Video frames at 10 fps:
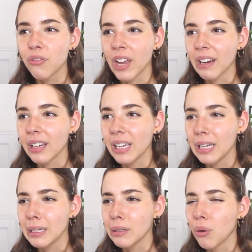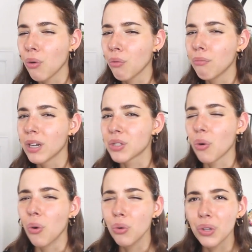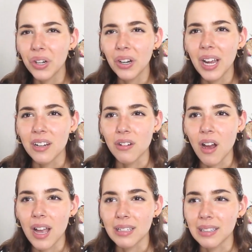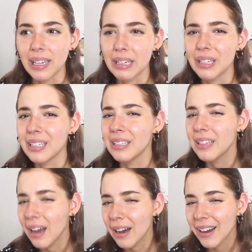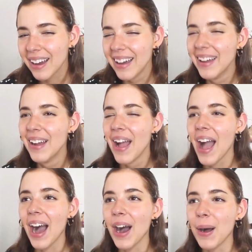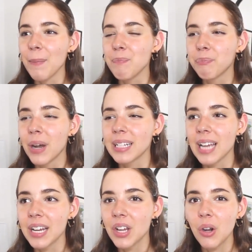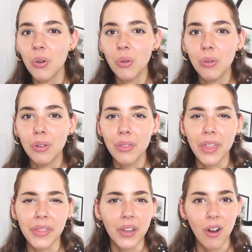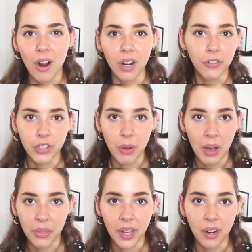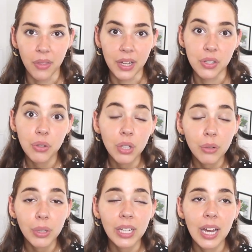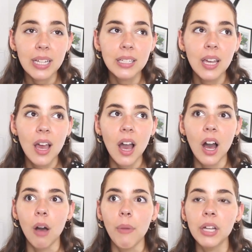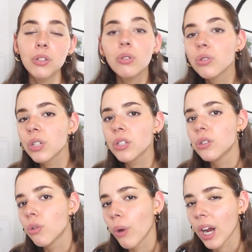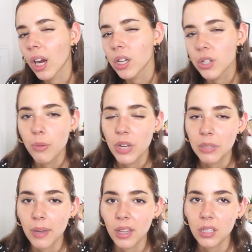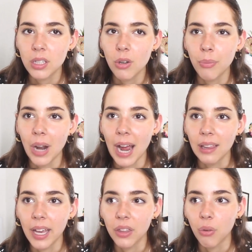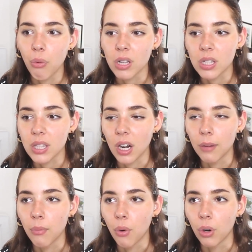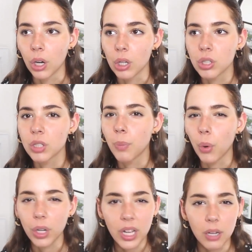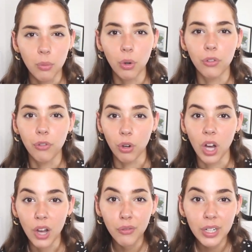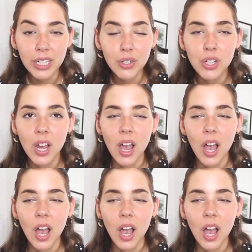very much older and not as like young, but I know that there are a few out there that do look really nice. I usually do wear a two-piece bathing suit, but I like the ones that are more sporty and more full coverage,